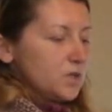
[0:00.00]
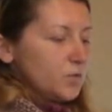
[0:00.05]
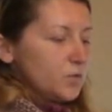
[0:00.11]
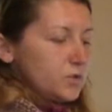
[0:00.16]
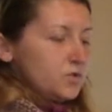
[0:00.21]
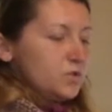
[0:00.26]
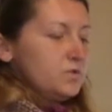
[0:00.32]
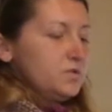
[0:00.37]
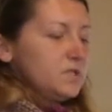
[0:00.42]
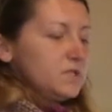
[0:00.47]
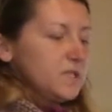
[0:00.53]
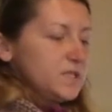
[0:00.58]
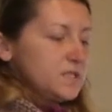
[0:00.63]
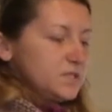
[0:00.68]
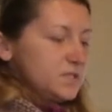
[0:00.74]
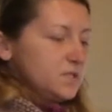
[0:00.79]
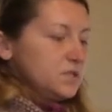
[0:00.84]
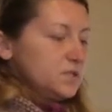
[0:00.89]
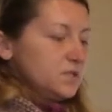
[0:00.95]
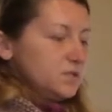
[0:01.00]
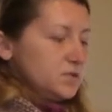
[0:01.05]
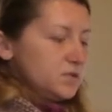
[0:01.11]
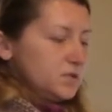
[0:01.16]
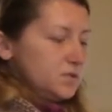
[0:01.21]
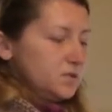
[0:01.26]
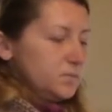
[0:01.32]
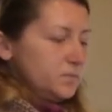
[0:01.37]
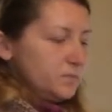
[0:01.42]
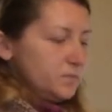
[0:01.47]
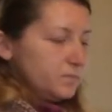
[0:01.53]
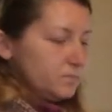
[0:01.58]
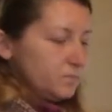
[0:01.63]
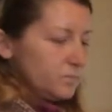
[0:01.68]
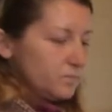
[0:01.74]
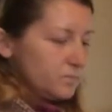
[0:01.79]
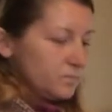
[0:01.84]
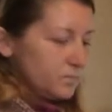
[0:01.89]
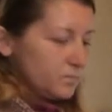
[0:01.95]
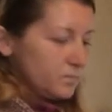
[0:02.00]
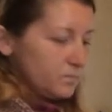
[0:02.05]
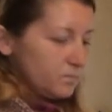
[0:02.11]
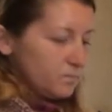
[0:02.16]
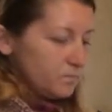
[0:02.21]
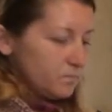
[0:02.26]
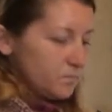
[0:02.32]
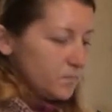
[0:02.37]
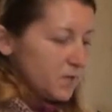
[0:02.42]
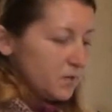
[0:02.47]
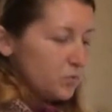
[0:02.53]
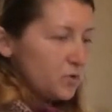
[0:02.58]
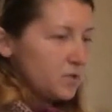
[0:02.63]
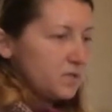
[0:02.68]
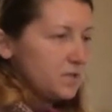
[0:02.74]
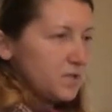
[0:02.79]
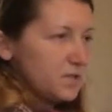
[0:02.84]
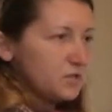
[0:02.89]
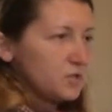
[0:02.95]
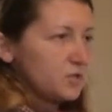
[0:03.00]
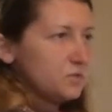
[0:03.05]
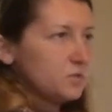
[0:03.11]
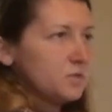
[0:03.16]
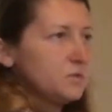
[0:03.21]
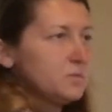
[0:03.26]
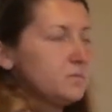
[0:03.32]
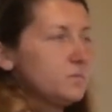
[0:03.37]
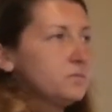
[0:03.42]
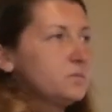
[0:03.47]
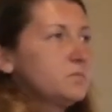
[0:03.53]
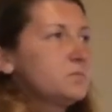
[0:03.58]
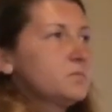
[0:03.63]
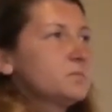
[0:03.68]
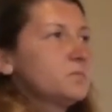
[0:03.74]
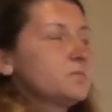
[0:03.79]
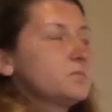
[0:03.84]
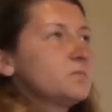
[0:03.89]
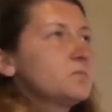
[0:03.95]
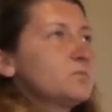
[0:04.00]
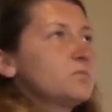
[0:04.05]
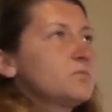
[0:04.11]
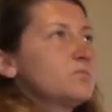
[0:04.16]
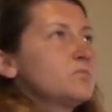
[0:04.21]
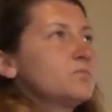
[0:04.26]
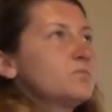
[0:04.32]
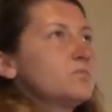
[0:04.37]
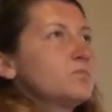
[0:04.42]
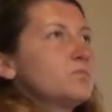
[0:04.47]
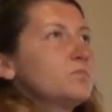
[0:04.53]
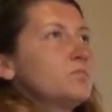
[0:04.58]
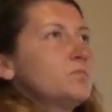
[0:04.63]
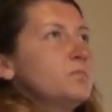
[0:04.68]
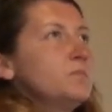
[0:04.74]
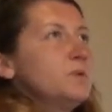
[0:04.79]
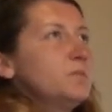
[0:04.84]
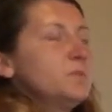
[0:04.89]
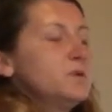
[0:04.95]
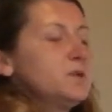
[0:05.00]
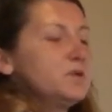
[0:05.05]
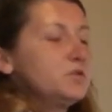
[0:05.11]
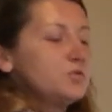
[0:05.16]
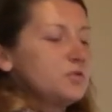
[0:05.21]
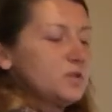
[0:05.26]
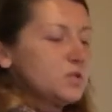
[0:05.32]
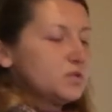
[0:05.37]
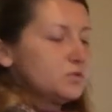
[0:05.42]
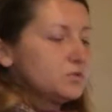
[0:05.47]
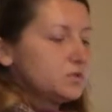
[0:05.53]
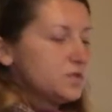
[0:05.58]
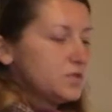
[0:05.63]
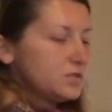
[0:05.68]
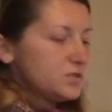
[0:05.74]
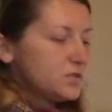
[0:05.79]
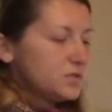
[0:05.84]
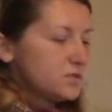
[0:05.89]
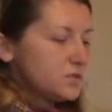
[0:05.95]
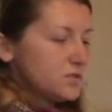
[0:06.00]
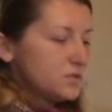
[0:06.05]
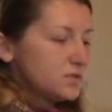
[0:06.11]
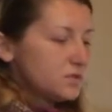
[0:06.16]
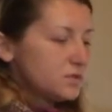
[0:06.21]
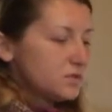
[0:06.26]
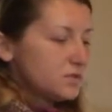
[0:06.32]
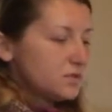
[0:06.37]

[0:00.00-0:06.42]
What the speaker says: we should listen and pay more attention when people are trying to teach us.